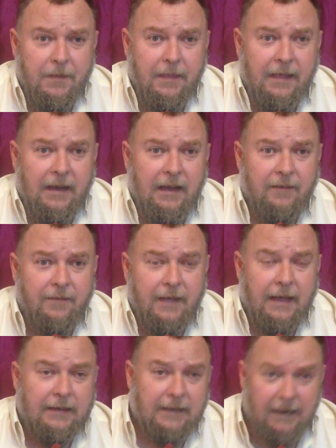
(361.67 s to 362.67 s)
that I've
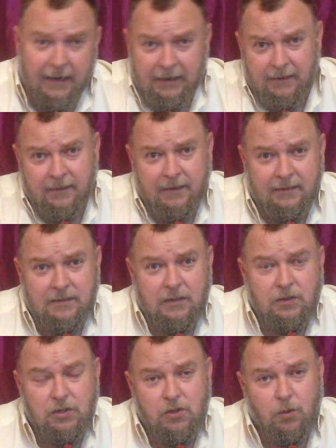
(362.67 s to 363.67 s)
outlaid in this
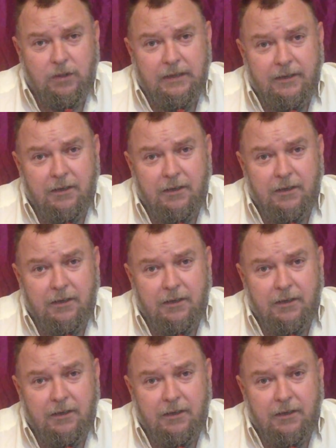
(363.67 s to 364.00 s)
short